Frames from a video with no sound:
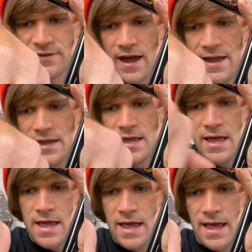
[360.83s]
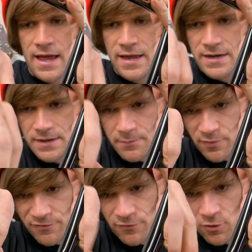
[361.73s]
tight. And
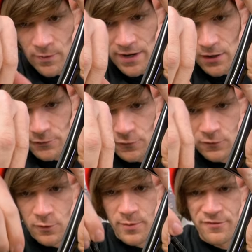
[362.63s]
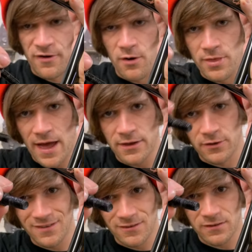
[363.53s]
before we go super far with that, you
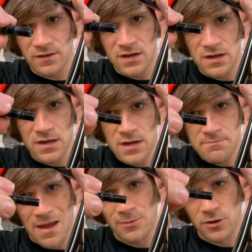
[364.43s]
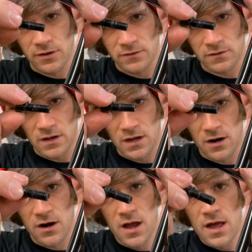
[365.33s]
can see, maybe you can see
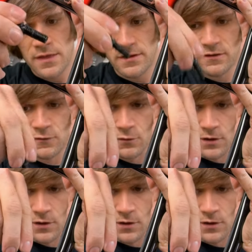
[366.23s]
here, these do